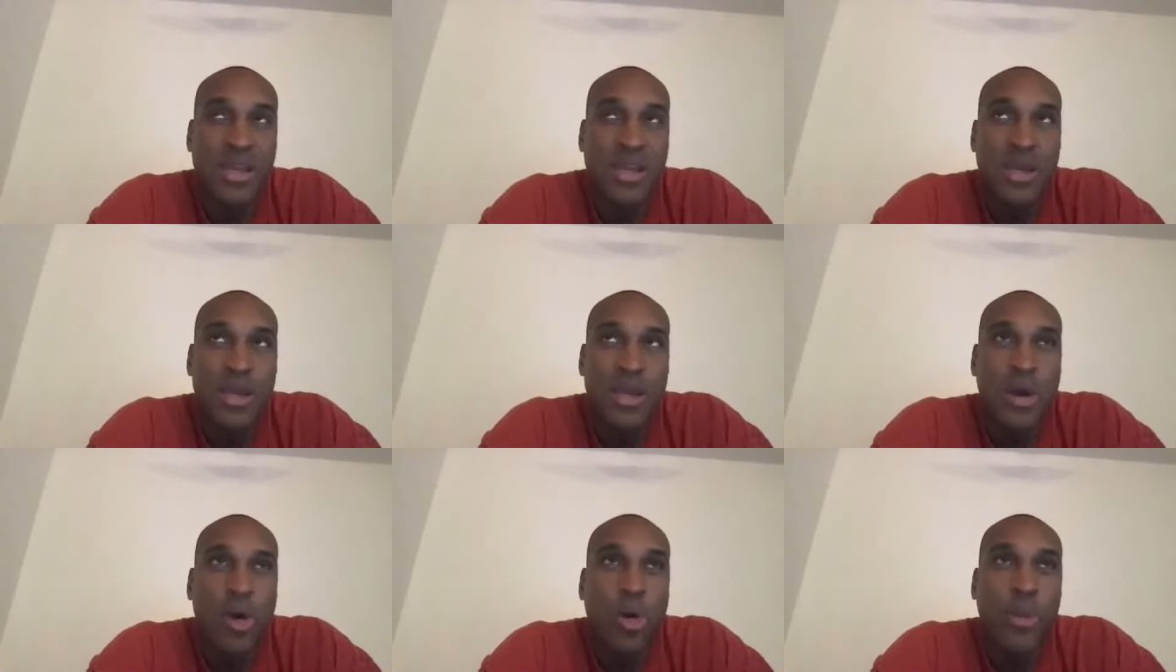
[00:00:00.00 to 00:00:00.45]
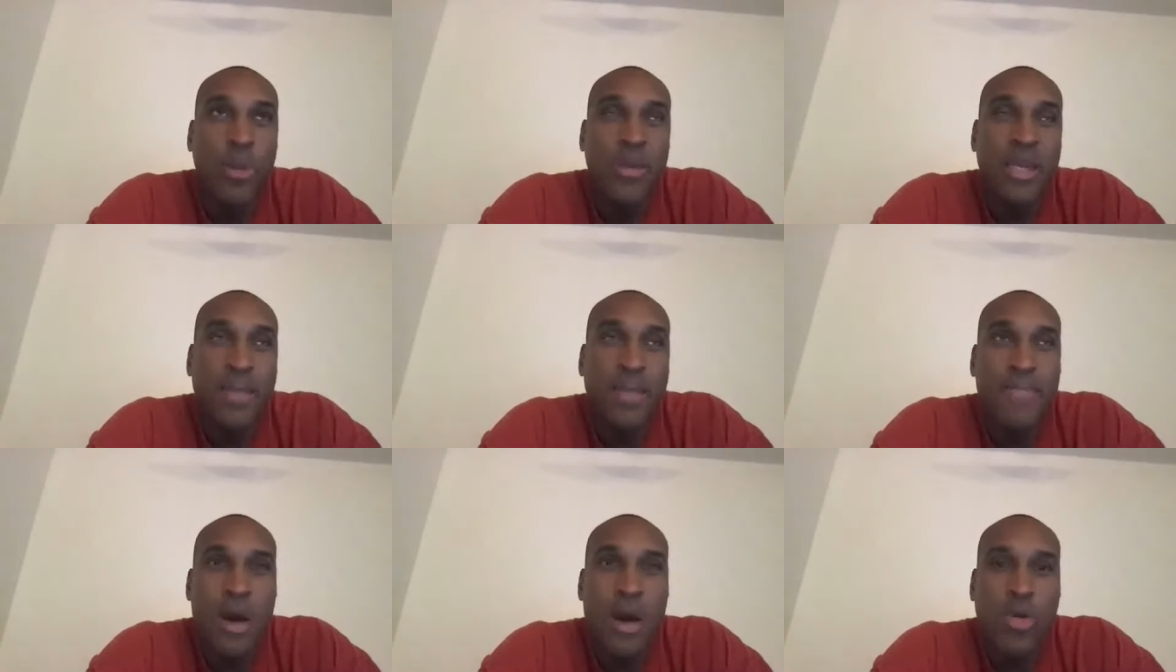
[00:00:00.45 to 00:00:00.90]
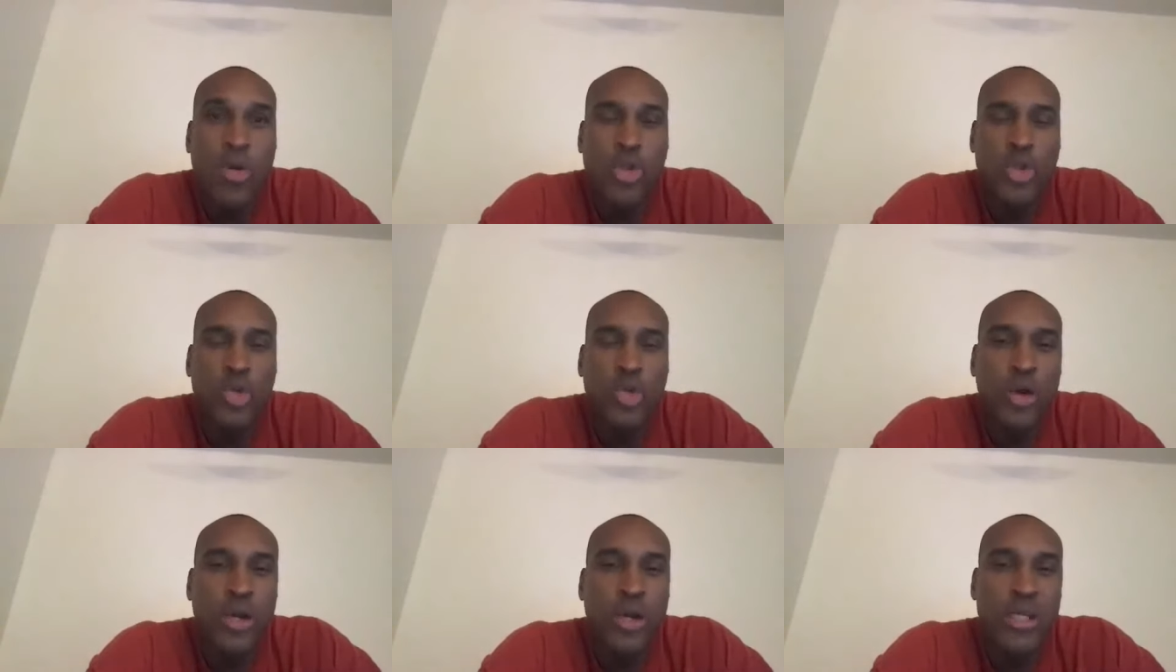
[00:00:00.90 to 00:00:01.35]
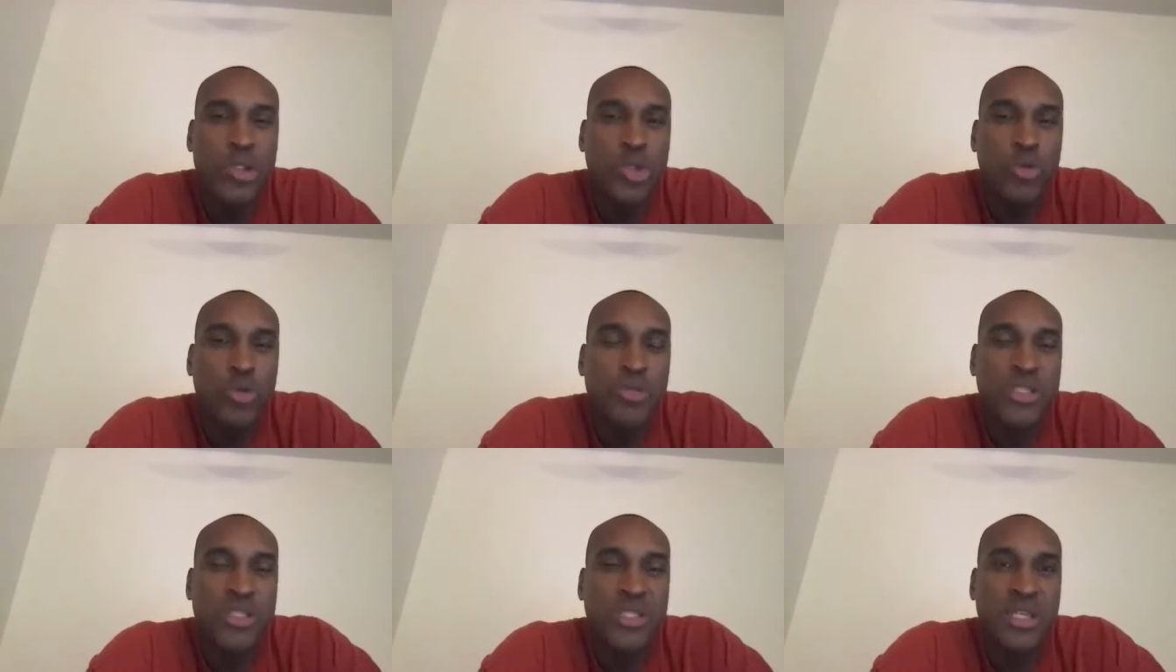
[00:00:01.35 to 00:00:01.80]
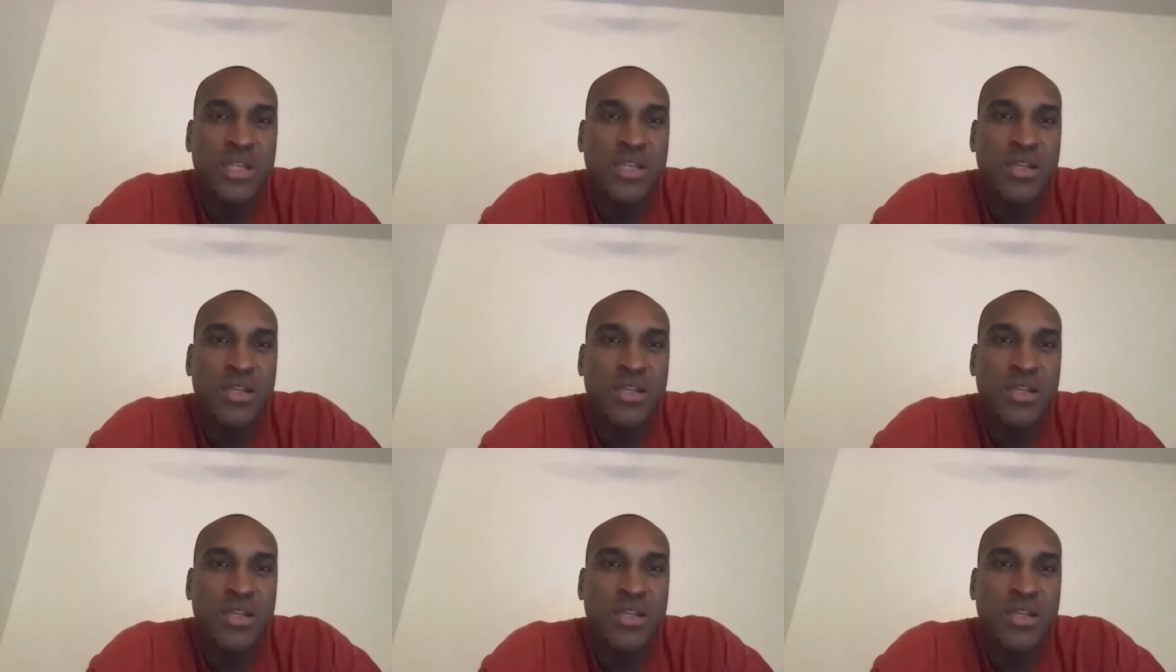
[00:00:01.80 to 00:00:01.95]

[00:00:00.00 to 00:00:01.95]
Only about 22%